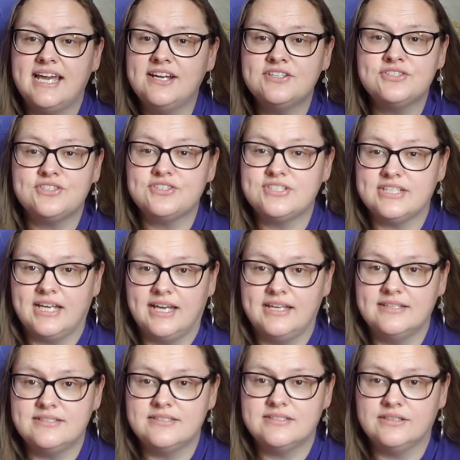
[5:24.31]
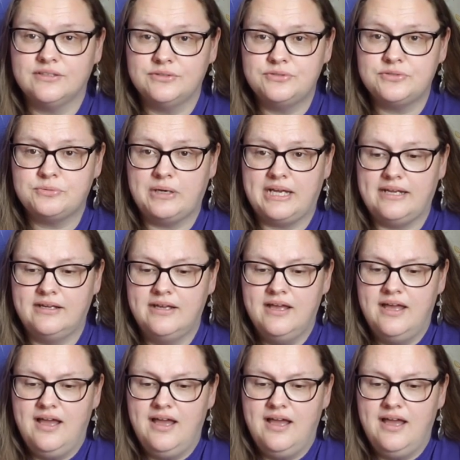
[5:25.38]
exercise to lose weight.